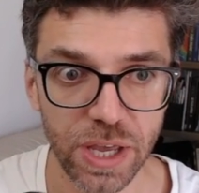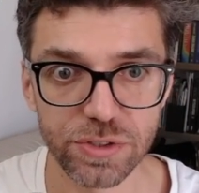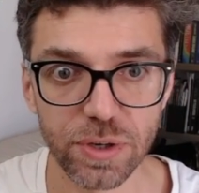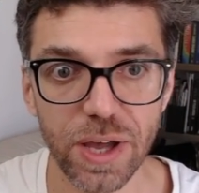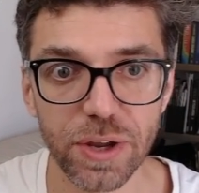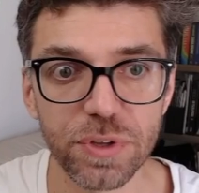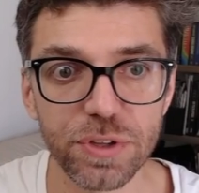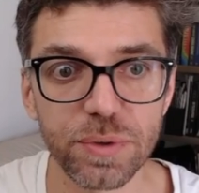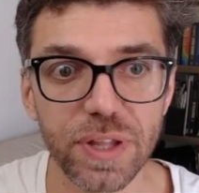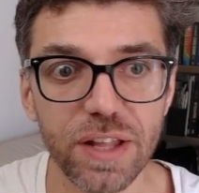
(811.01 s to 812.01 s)
So how do we
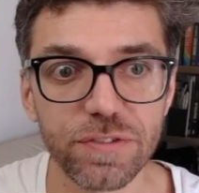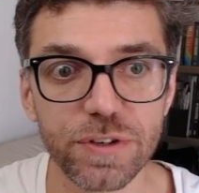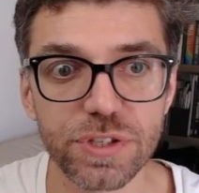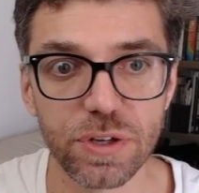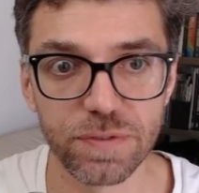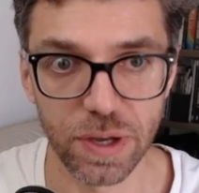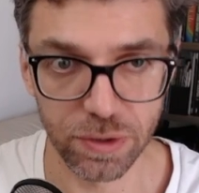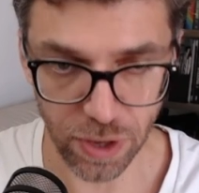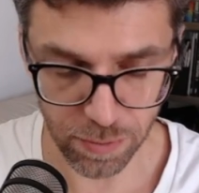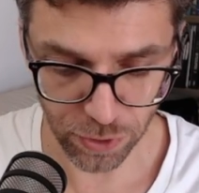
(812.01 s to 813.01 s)
do that? First off,
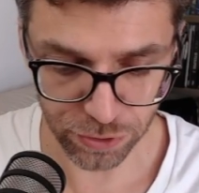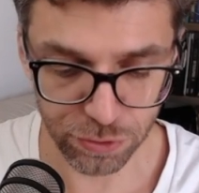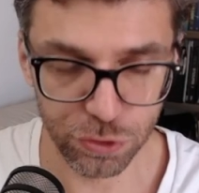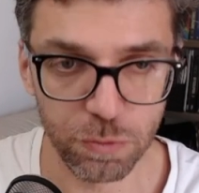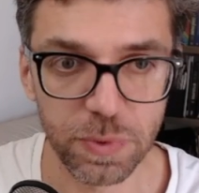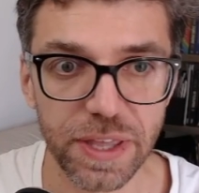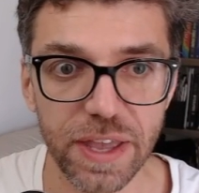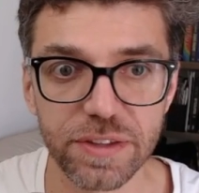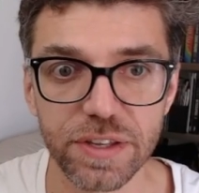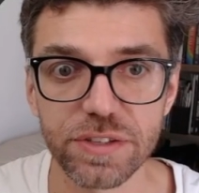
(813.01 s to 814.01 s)
I'm going to
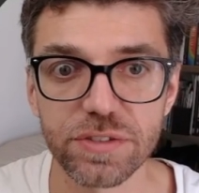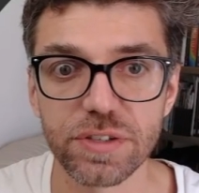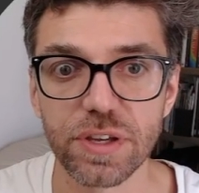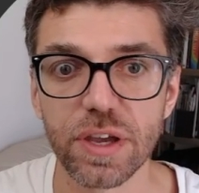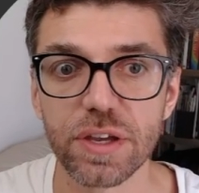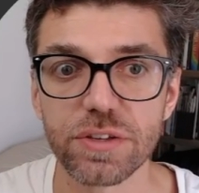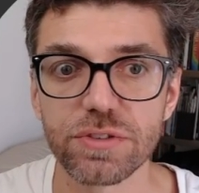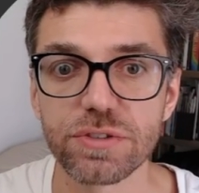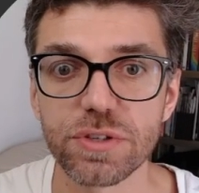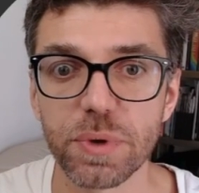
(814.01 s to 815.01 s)
duplicate these
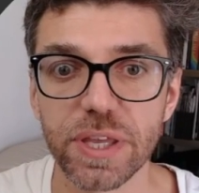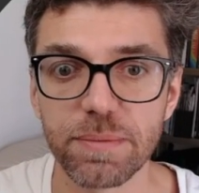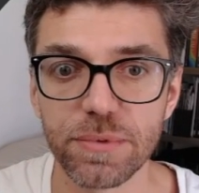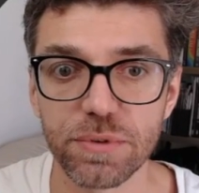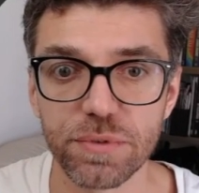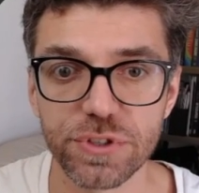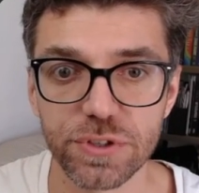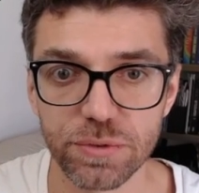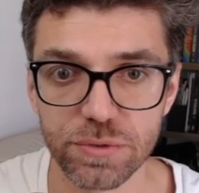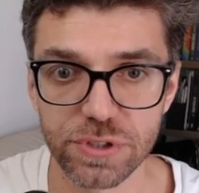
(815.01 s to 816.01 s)
just so we keep the
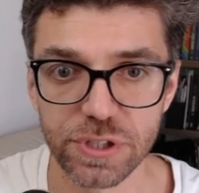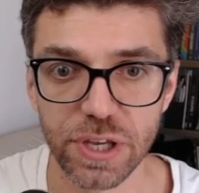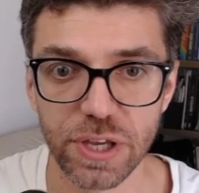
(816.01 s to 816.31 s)
originals.